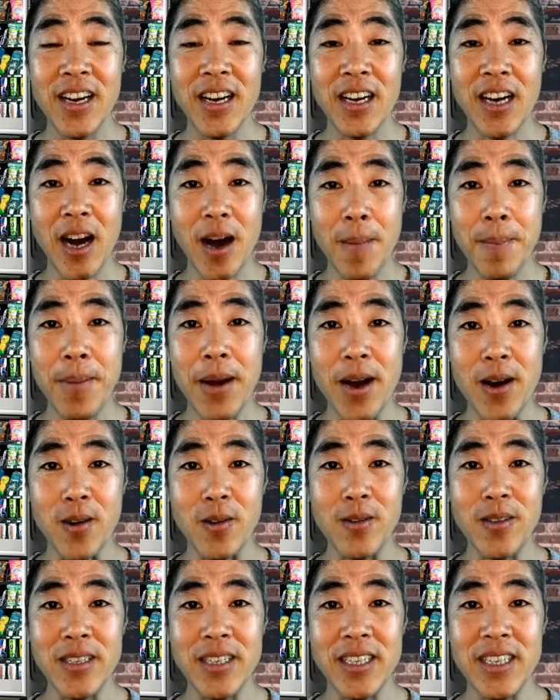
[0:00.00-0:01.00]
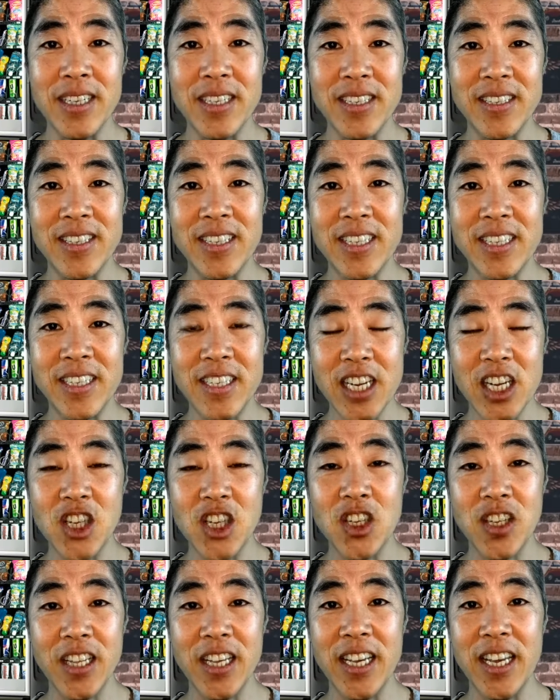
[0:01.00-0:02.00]
Compound is
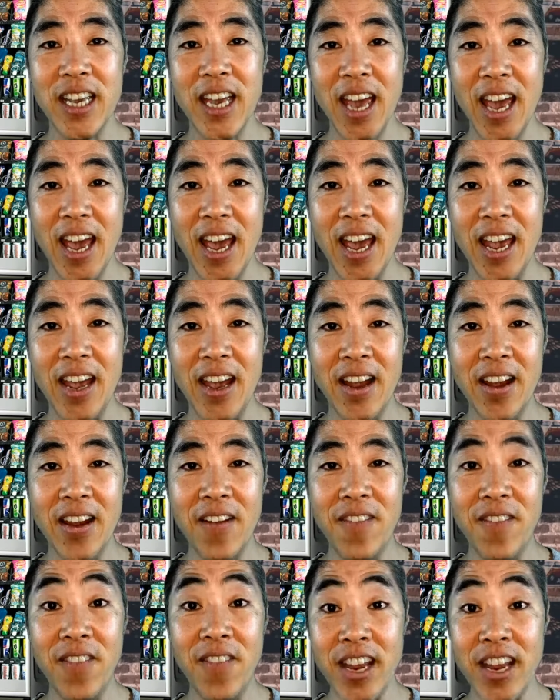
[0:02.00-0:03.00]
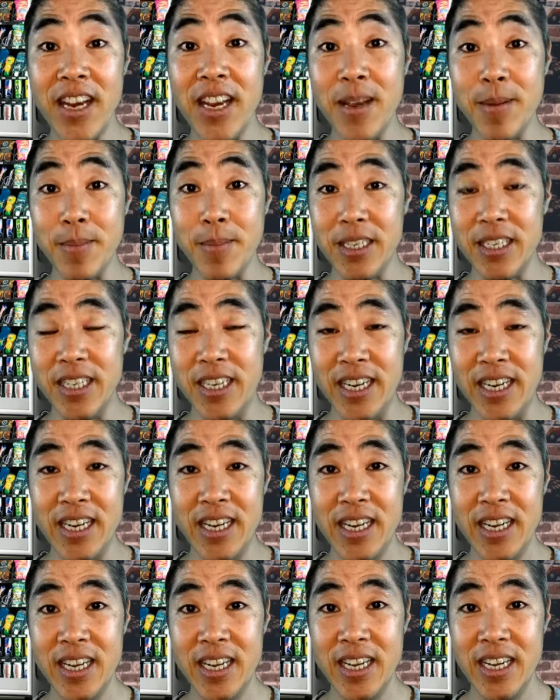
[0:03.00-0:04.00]
essentially a vending machine,